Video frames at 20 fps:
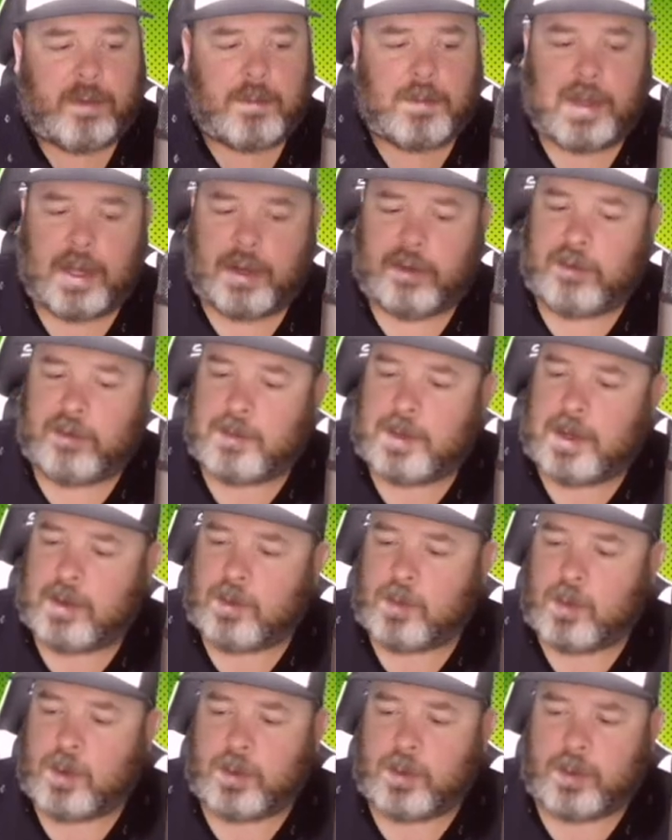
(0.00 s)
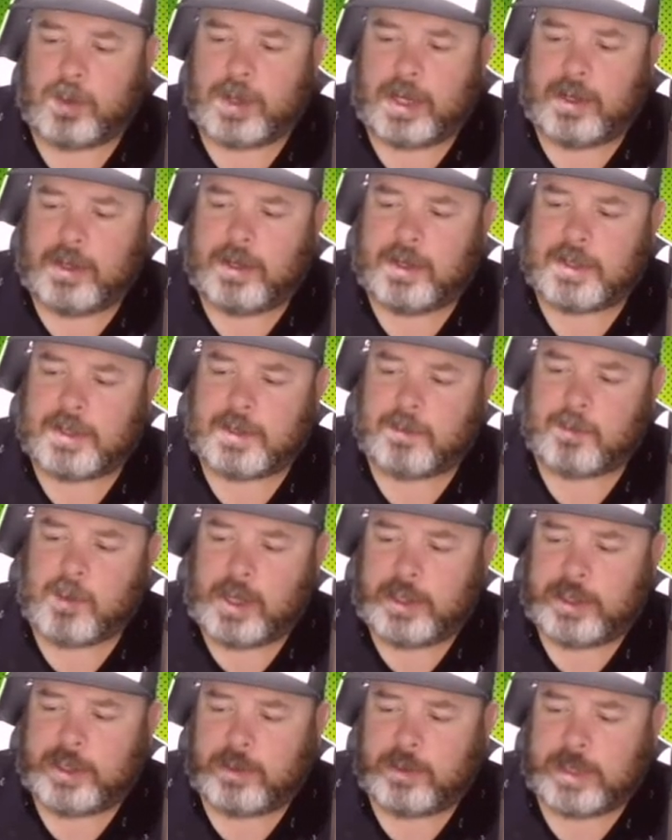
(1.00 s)
Things from Another World. We're getting into some
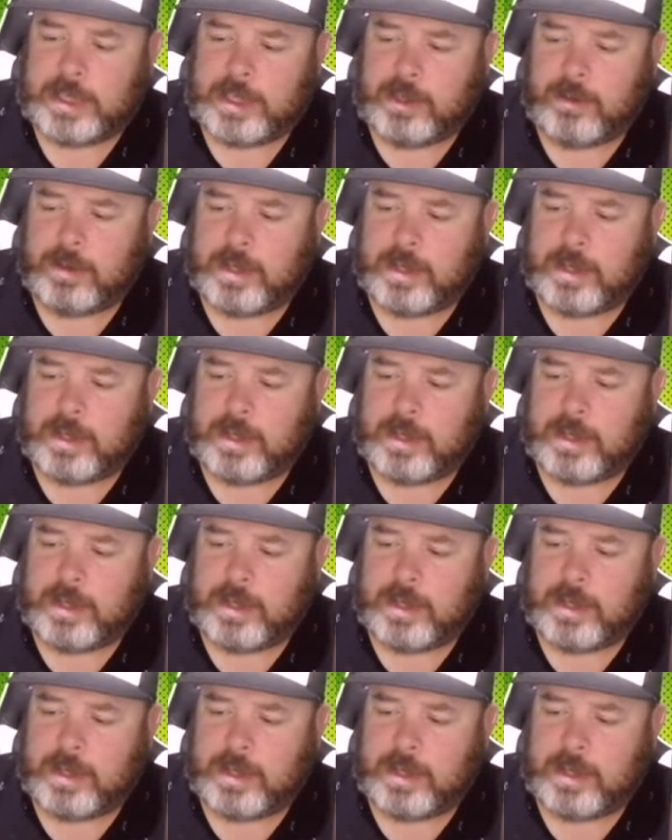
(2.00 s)
ratios here.